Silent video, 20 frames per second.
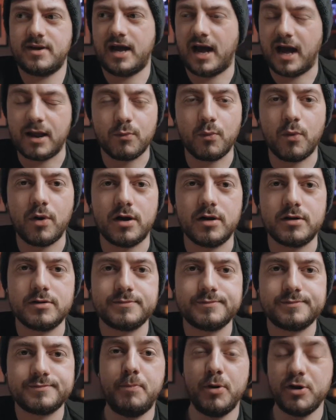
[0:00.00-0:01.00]
And what?
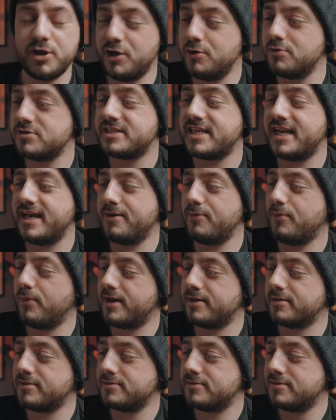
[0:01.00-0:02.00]
But using it,
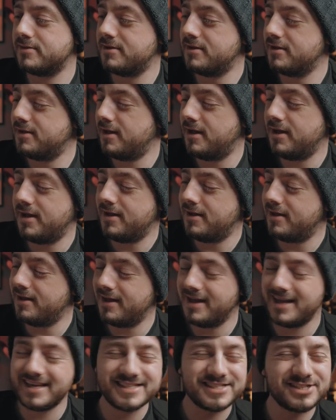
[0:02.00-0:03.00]
well,
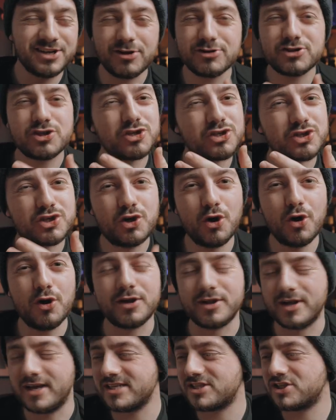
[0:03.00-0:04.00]
it's not just
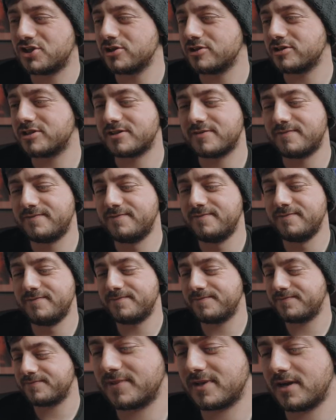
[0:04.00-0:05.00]
good, it's just,
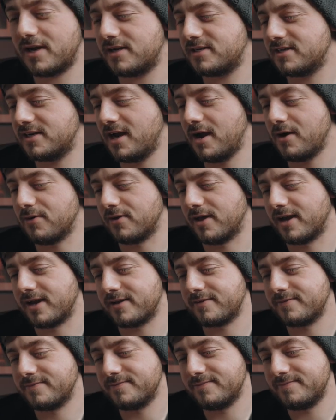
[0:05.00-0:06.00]
I don't know,
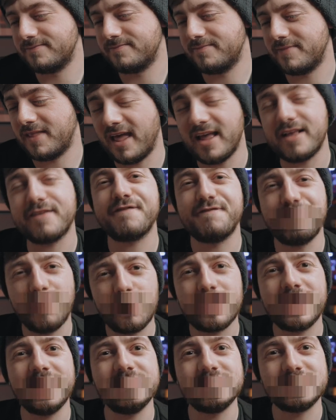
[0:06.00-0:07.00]
like, it's
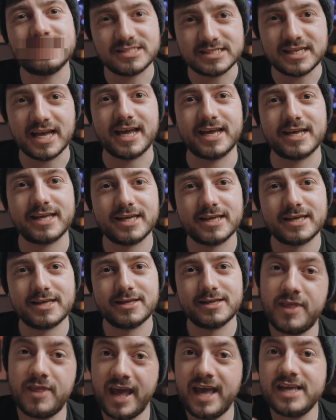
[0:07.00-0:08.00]
sick.
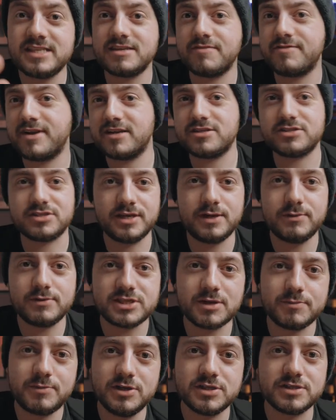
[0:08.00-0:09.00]
the A7S2,
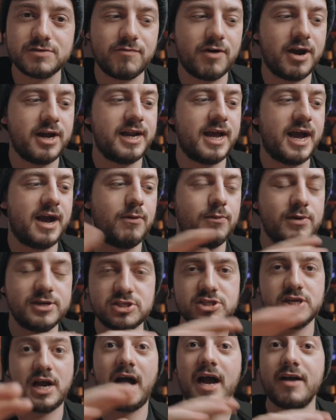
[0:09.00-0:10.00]
which I'm using right now,
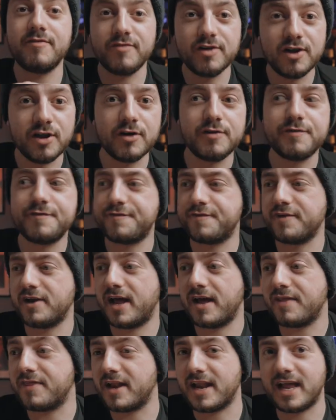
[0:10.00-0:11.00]
which I've loved for
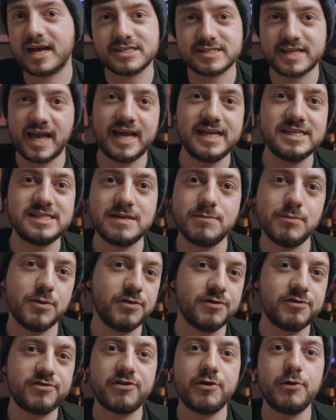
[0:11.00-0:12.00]
like the last 18
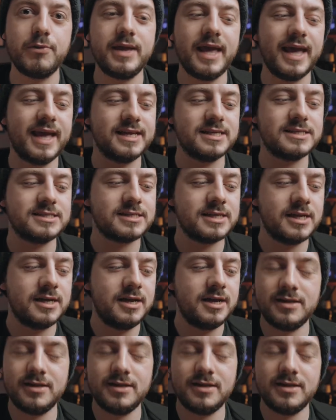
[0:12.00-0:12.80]
months, two years.